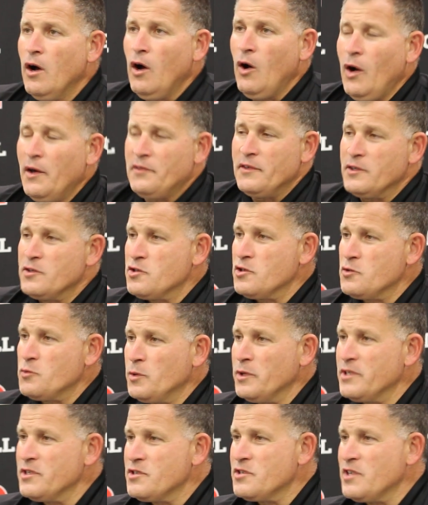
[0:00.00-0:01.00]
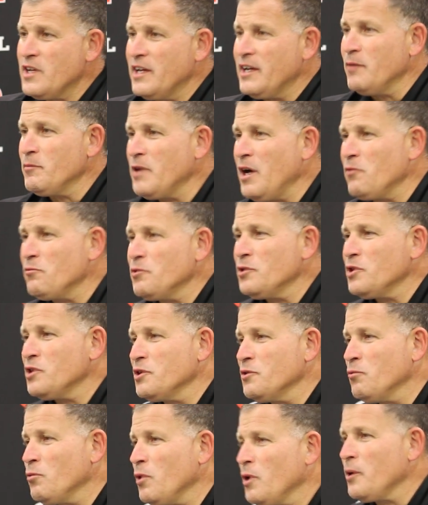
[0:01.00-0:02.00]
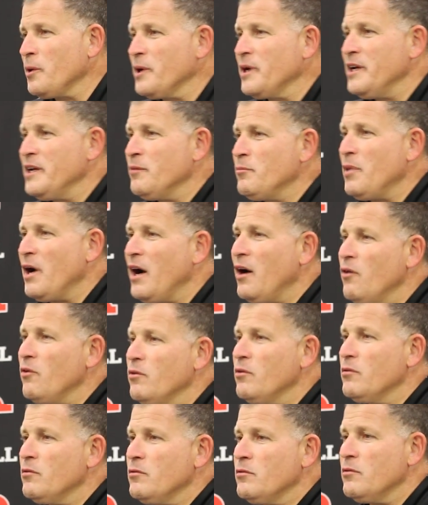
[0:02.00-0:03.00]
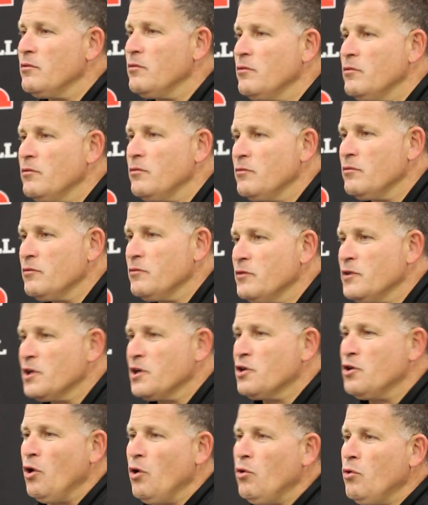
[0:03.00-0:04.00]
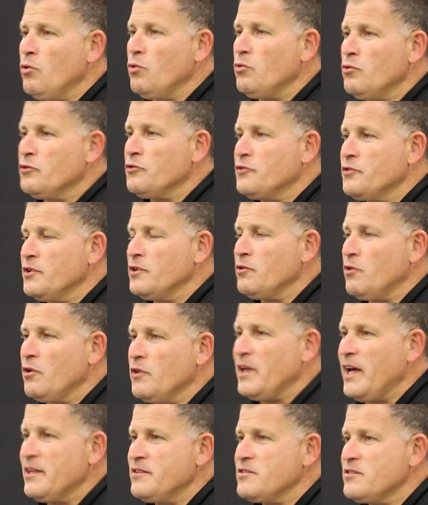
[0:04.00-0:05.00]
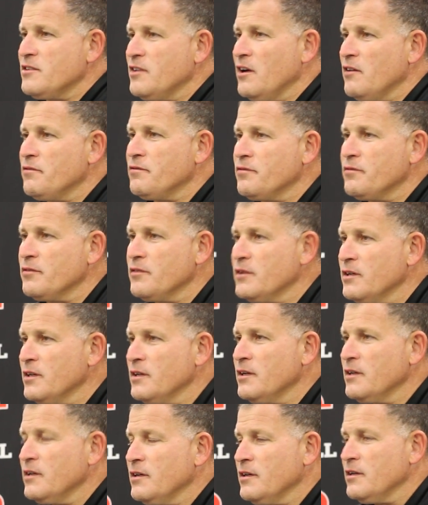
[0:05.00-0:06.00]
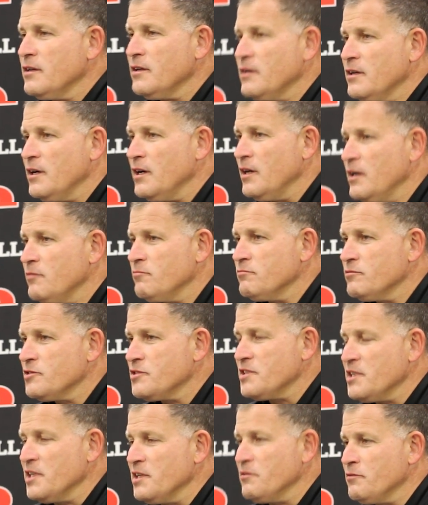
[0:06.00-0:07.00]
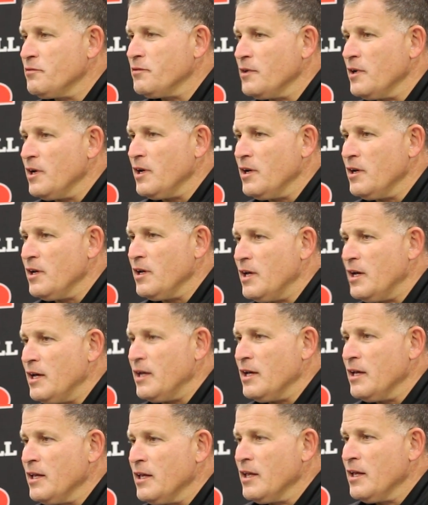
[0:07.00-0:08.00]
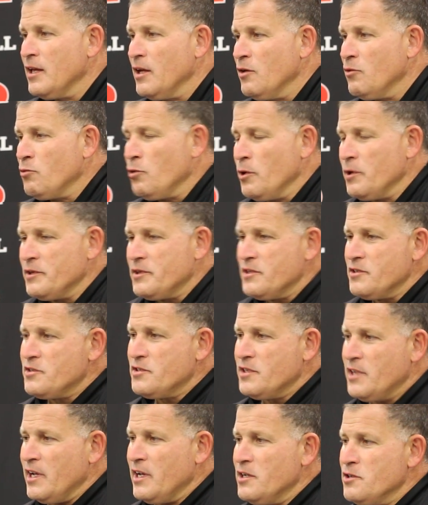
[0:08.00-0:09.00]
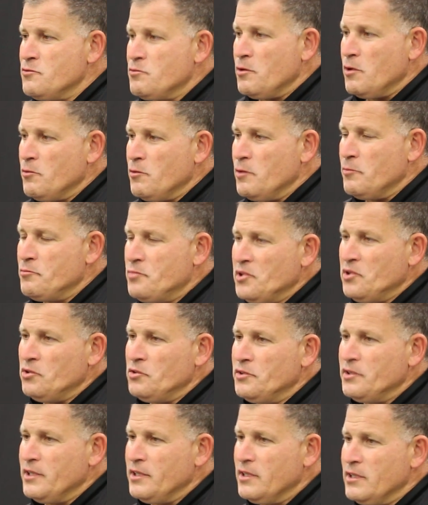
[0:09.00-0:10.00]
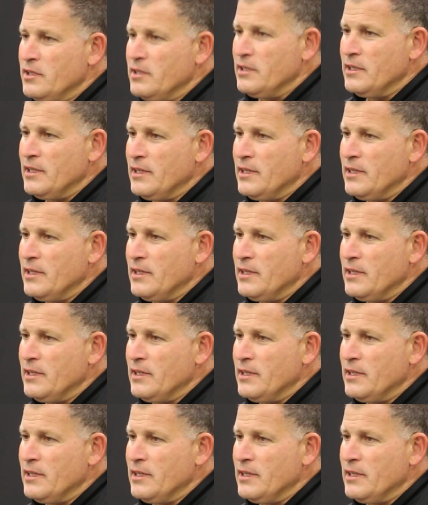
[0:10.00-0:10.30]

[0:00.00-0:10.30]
Well, I think just what you said. I'm not really worried about the goals and all that stuff, Steve. We're at the stage where we're building,